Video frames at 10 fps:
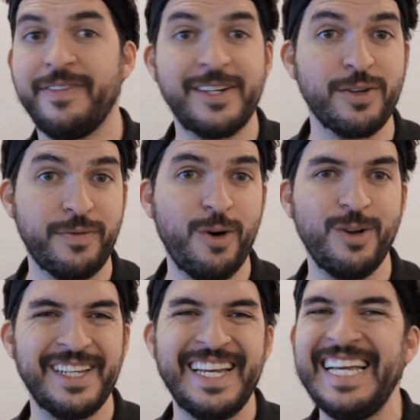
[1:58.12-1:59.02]
First of
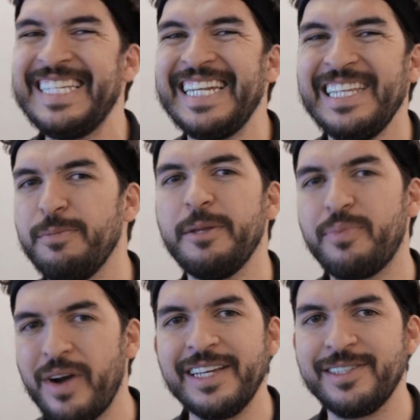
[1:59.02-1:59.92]
all, it's a little bit
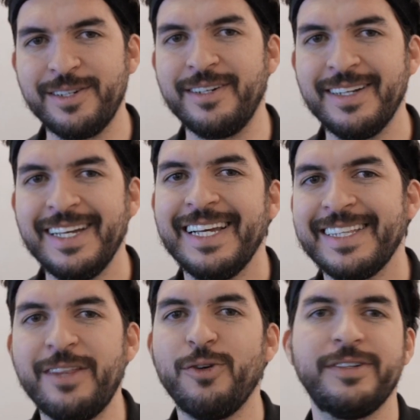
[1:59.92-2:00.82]
pricier
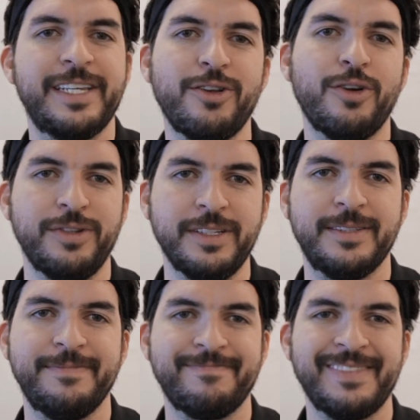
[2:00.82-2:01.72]
than other
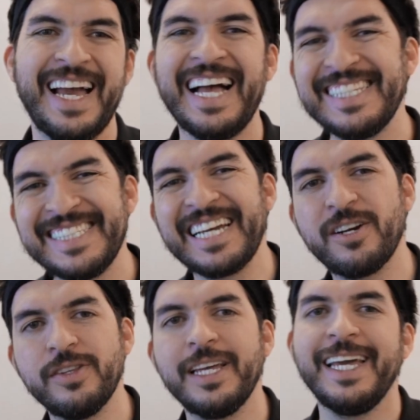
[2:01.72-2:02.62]
technologies. And
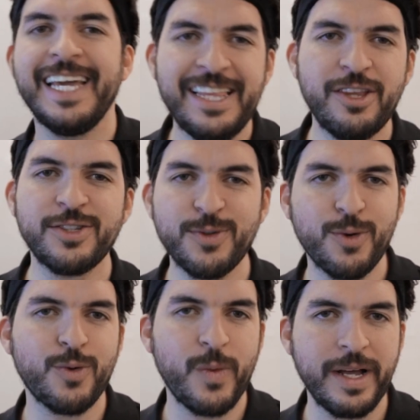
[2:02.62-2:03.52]
second, it doesn't
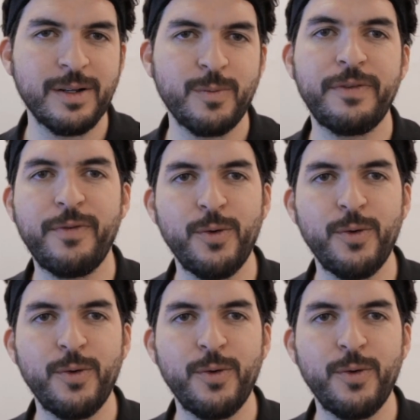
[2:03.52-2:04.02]
work well with